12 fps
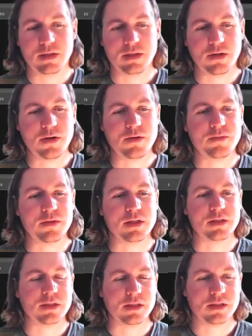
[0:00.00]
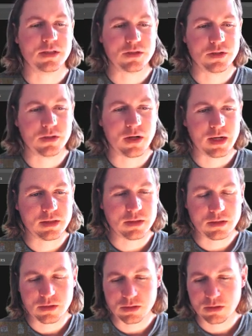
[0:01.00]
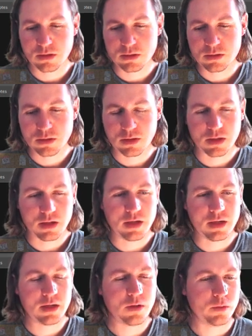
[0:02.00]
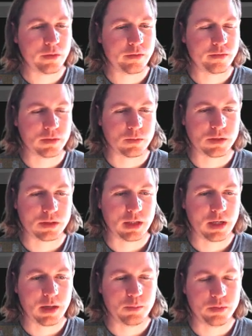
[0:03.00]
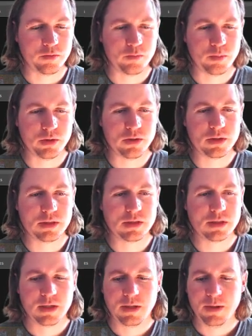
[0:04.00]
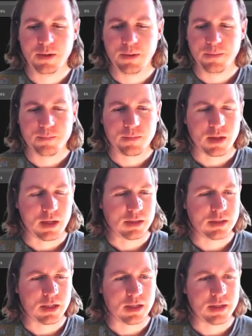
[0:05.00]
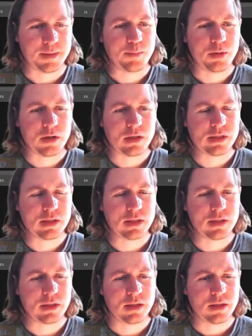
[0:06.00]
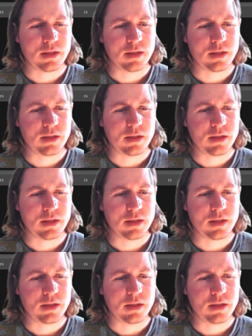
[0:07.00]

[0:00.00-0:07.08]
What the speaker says: I don't know if it disintegrated because it got so high, or if it was a clump of birds that suddenly parted.